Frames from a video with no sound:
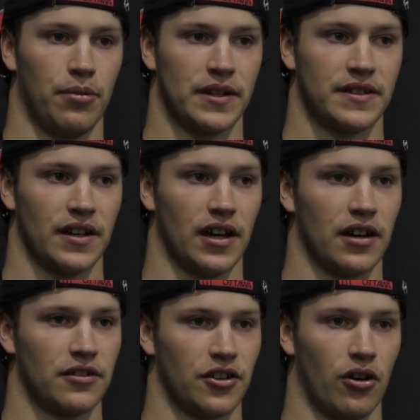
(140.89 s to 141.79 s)
But
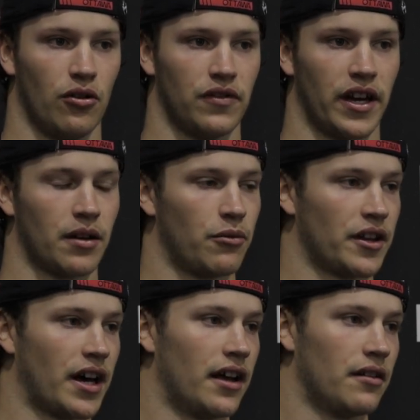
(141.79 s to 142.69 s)
you know, hopefully, I can
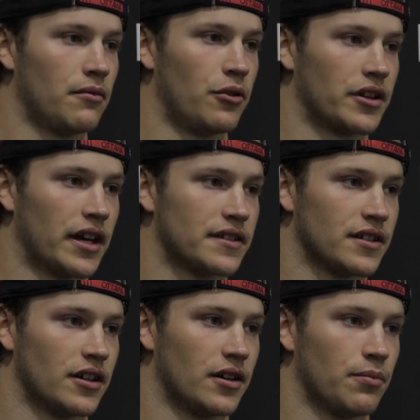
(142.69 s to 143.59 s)
bring
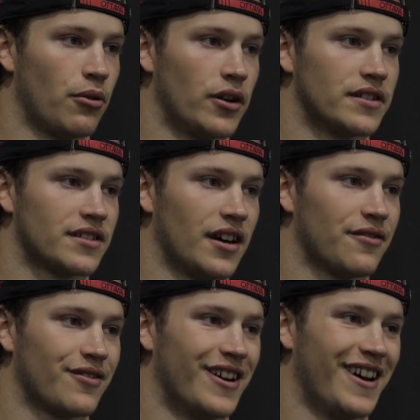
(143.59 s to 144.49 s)
that point
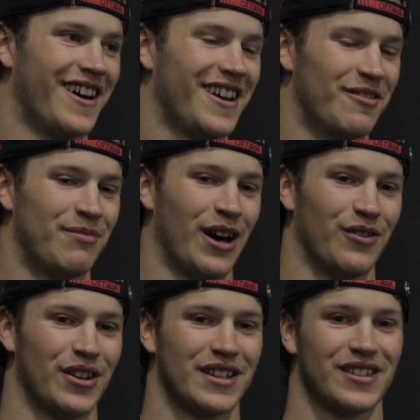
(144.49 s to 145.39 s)
stuff in
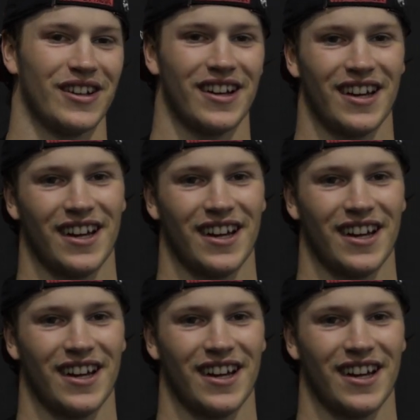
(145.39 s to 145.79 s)
Belleville this year.